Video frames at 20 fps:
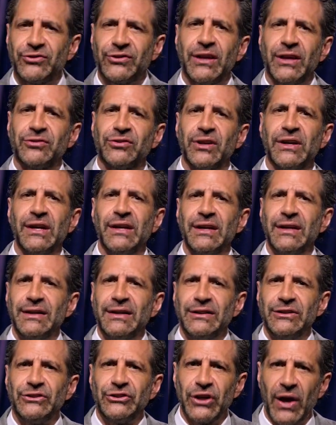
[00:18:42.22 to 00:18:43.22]
he says
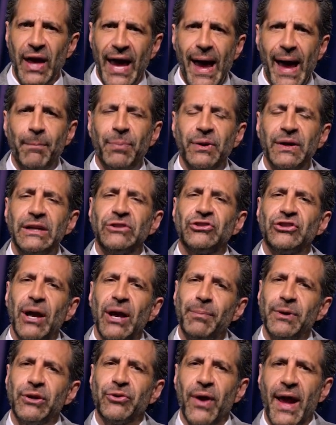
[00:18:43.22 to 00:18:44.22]
shall happen, it
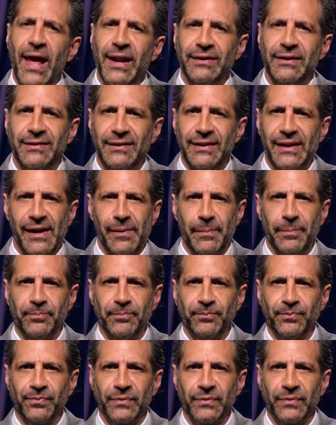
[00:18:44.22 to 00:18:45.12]
shall be granted to them.